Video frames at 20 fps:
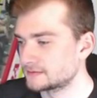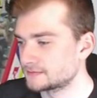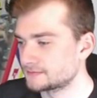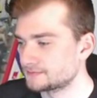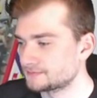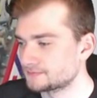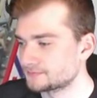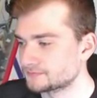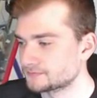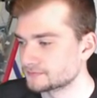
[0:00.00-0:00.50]

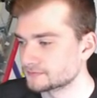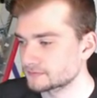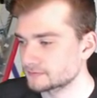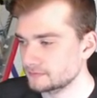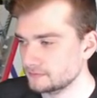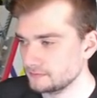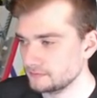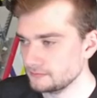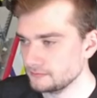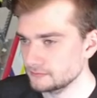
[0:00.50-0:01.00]

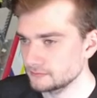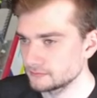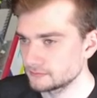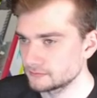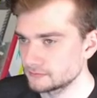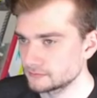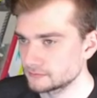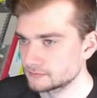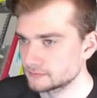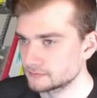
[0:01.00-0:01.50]

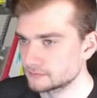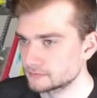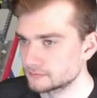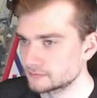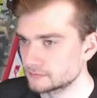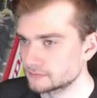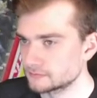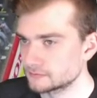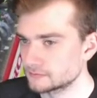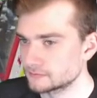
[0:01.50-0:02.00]

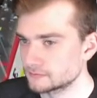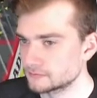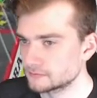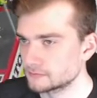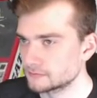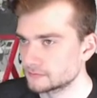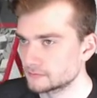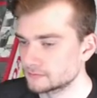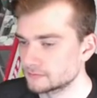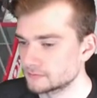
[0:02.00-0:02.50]

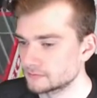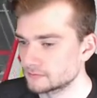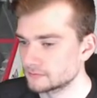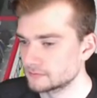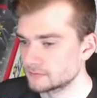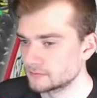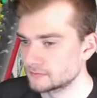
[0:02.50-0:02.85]
Nobody speaks.